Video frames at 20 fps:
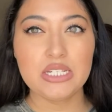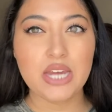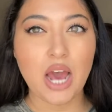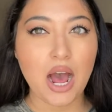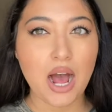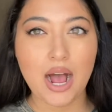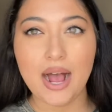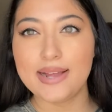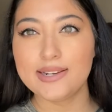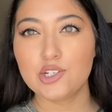
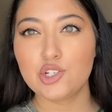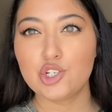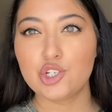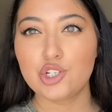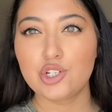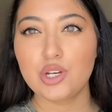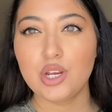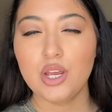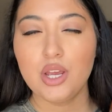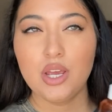
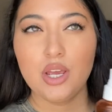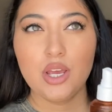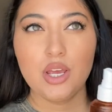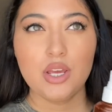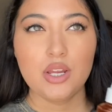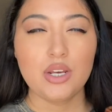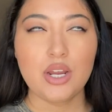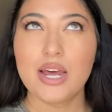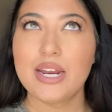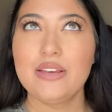touch,
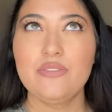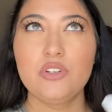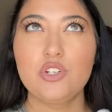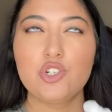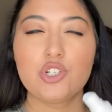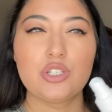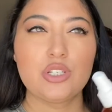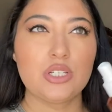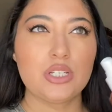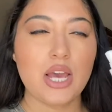not even
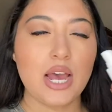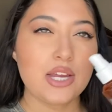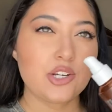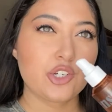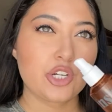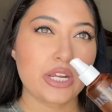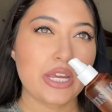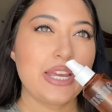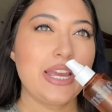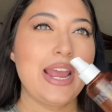just a
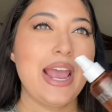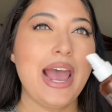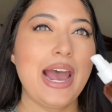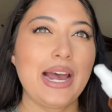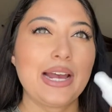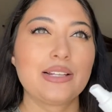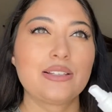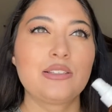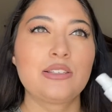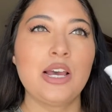touch, like it
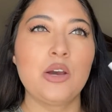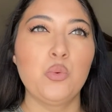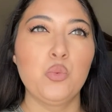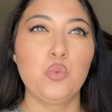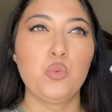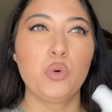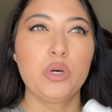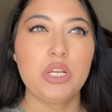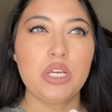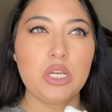adds that
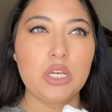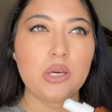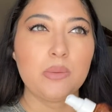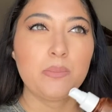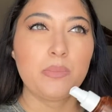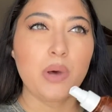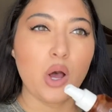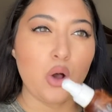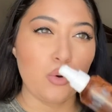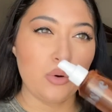woody
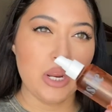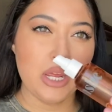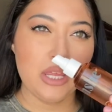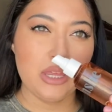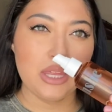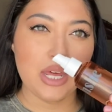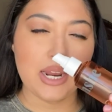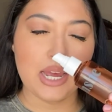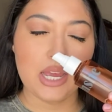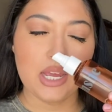component
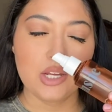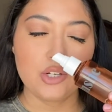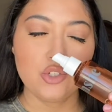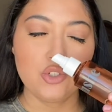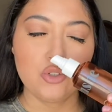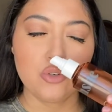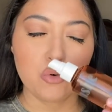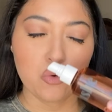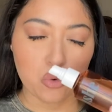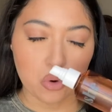that I
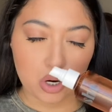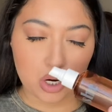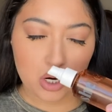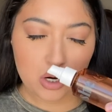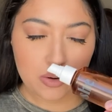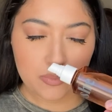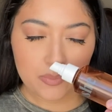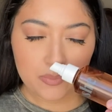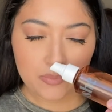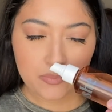
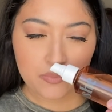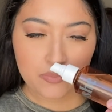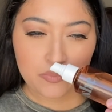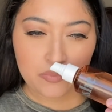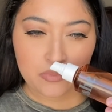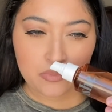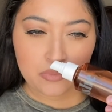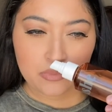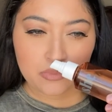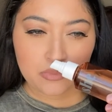adore.
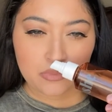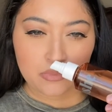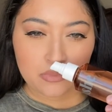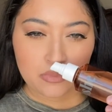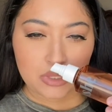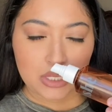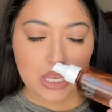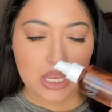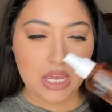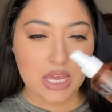
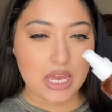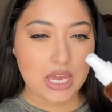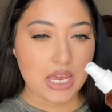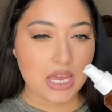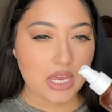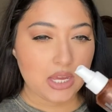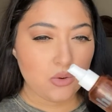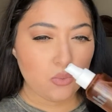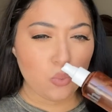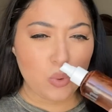
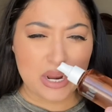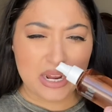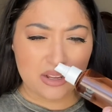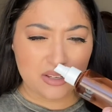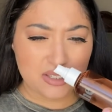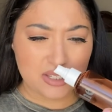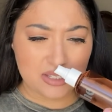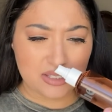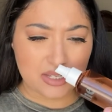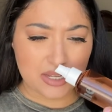And what
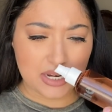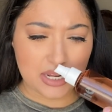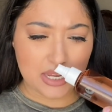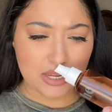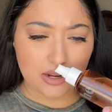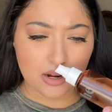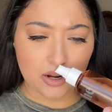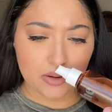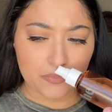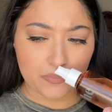else is in
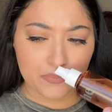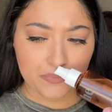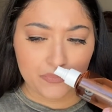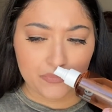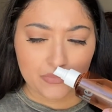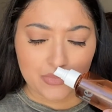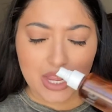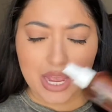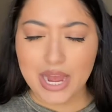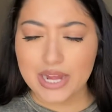here?
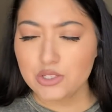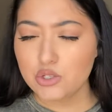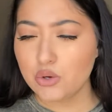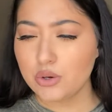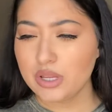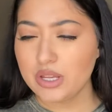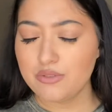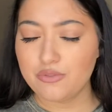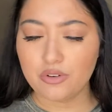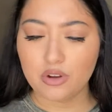I
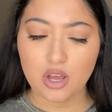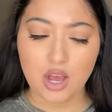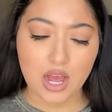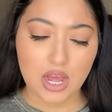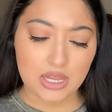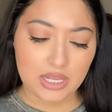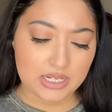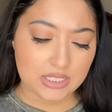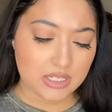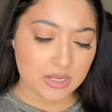totally
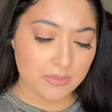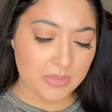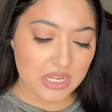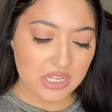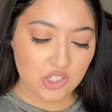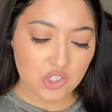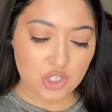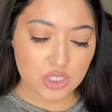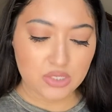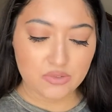forgot. Like, to me,
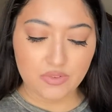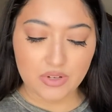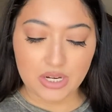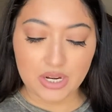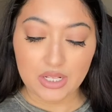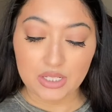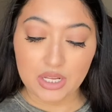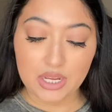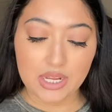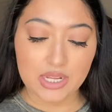it's just
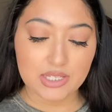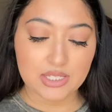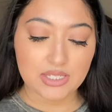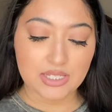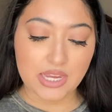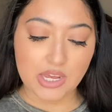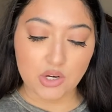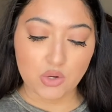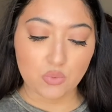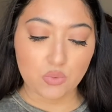vanilla and
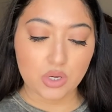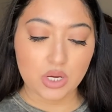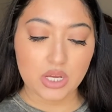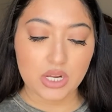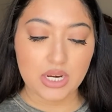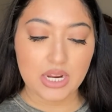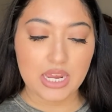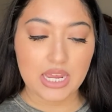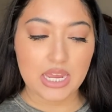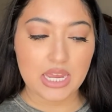
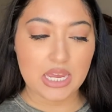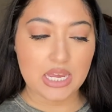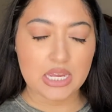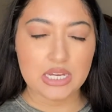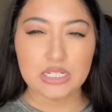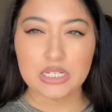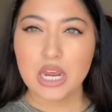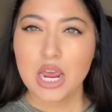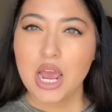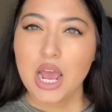sandalwood.
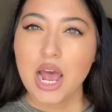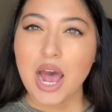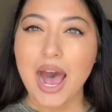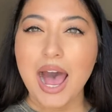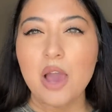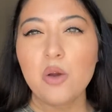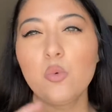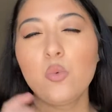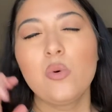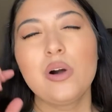And
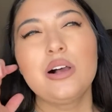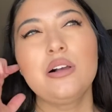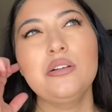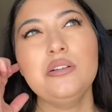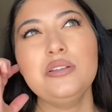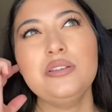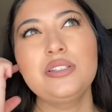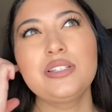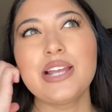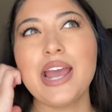I
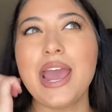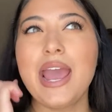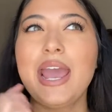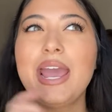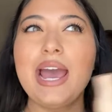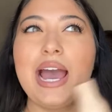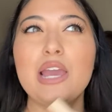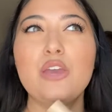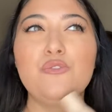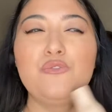will
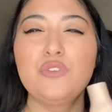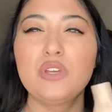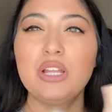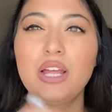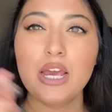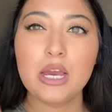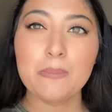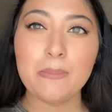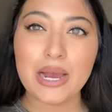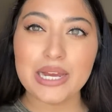say, I feel
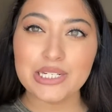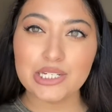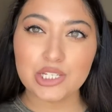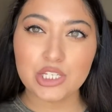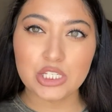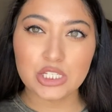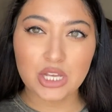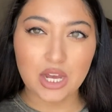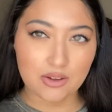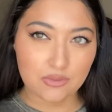like my
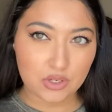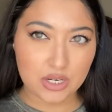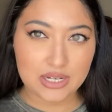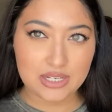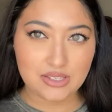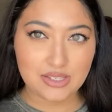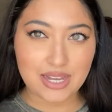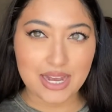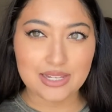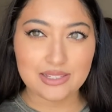Discovery
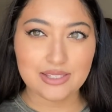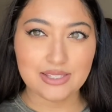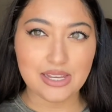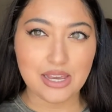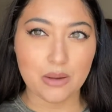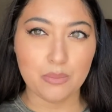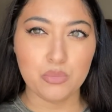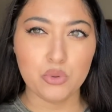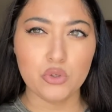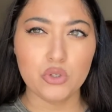Set
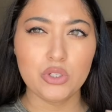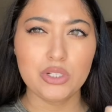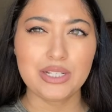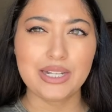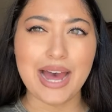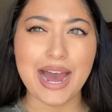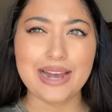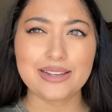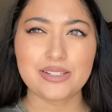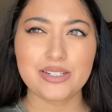sample
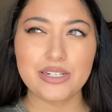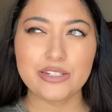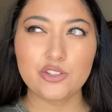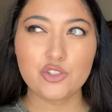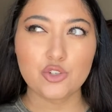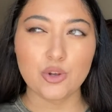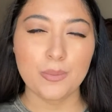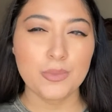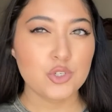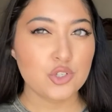lasted
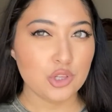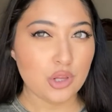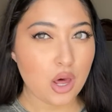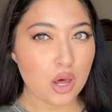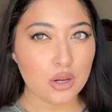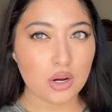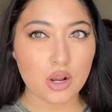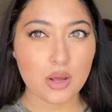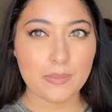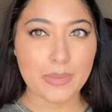so much
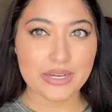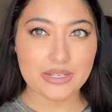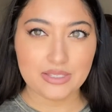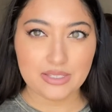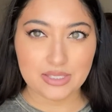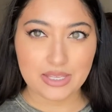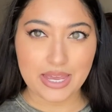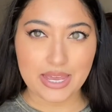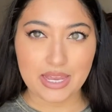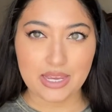longer on my
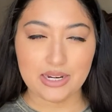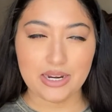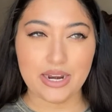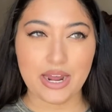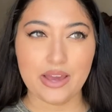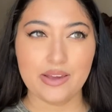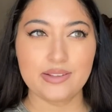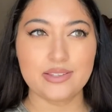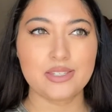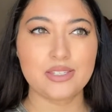skin and
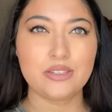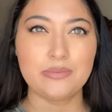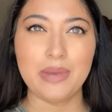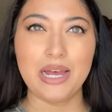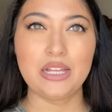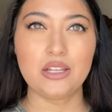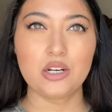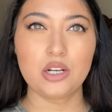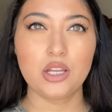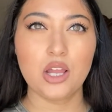I could
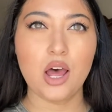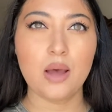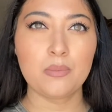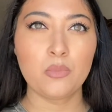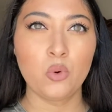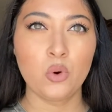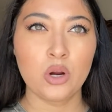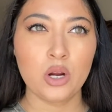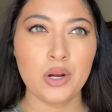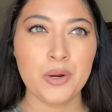smell it a lot
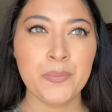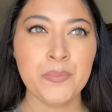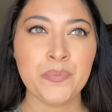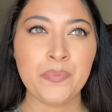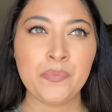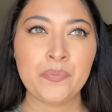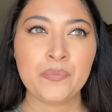more